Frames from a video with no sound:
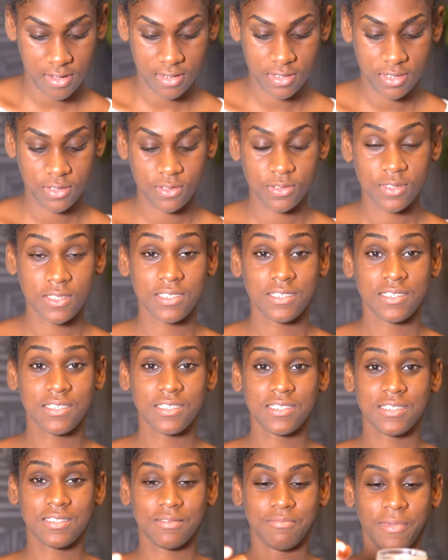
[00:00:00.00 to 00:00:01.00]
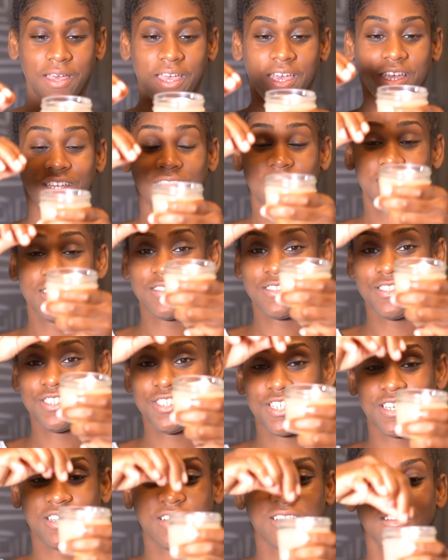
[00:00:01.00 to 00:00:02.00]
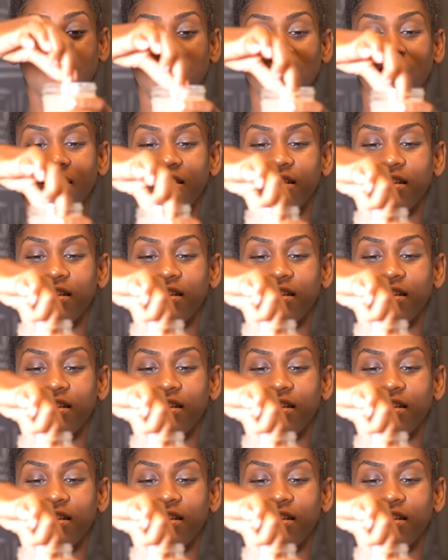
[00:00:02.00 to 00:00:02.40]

So this is my gel.